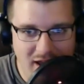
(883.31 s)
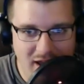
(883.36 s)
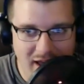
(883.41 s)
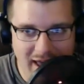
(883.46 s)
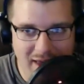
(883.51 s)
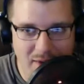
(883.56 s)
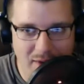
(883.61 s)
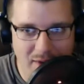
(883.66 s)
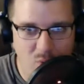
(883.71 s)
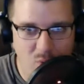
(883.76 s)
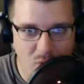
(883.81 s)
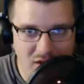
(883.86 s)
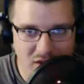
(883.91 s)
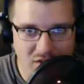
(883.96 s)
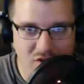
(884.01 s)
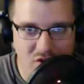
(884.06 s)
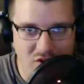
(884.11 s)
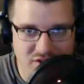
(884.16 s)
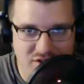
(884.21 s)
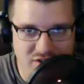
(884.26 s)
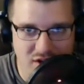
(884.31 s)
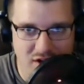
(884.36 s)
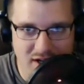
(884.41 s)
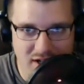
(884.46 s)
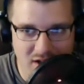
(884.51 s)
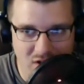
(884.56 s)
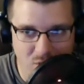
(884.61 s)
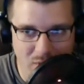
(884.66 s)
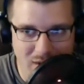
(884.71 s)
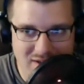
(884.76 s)
And one of the starting
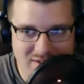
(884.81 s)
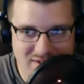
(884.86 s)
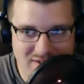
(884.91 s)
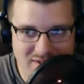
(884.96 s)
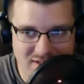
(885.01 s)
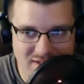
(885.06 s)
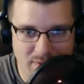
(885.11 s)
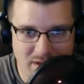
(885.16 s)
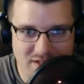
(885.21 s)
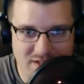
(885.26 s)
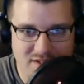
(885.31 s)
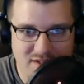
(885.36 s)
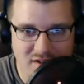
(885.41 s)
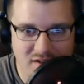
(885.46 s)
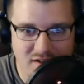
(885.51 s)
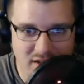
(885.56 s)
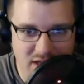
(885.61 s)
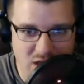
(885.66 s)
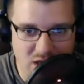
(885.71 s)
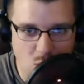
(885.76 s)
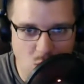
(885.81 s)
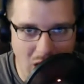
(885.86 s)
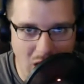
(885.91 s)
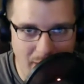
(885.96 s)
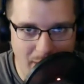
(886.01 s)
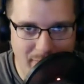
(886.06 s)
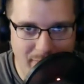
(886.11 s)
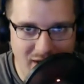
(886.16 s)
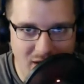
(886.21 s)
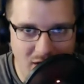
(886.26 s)
quests is basically you
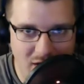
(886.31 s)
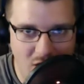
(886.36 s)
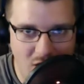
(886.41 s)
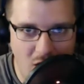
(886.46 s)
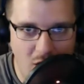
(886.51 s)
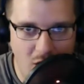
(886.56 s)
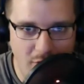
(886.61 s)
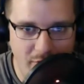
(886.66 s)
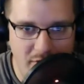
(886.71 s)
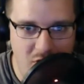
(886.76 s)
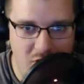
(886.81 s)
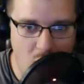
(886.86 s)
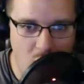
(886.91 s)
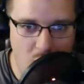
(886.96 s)
hopping in a car and